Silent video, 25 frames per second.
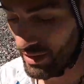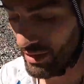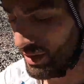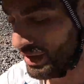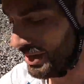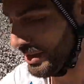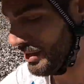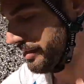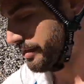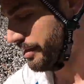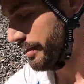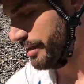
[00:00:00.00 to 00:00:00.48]
know,
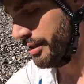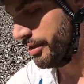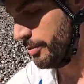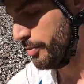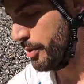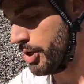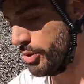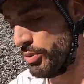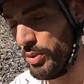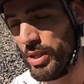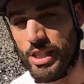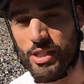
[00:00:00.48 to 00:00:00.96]
these
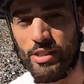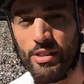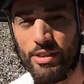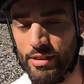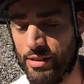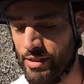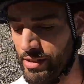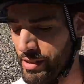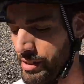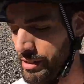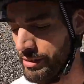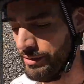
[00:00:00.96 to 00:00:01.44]
small
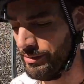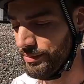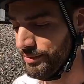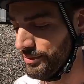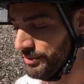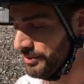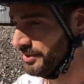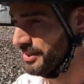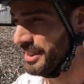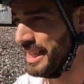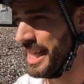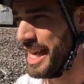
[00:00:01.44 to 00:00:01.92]
wheels,
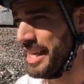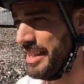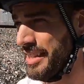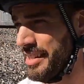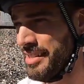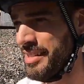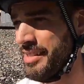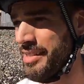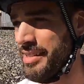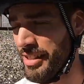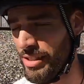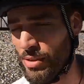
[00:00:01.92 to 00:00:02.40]
yeah,
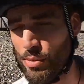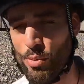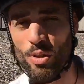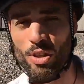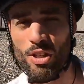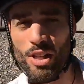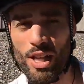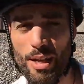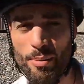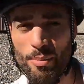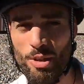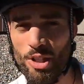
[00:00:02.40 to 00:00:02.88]
this will
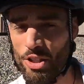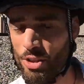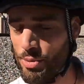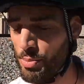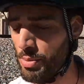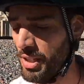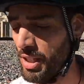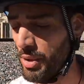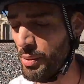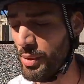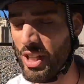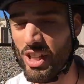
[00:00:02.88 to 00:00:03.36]
climb hills
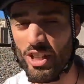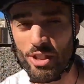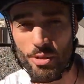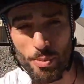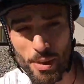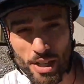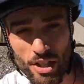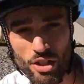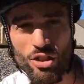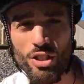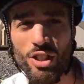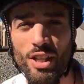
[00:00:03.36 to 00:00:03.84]
pretty well,
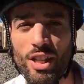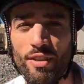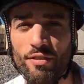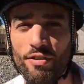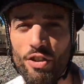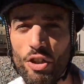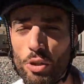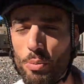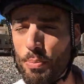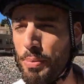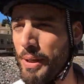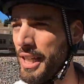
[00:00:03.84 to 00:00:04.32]
especially if
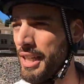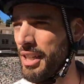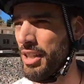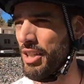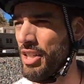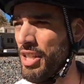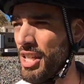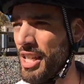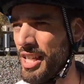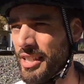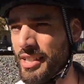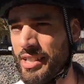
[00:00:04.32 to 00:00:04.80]
you pedal
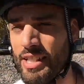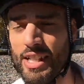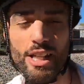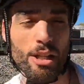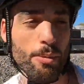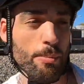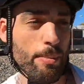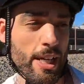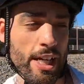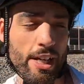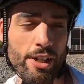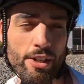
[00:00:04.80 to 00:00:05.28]
along to
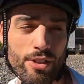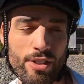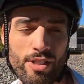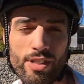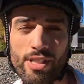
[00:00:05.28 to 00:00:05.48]
help out.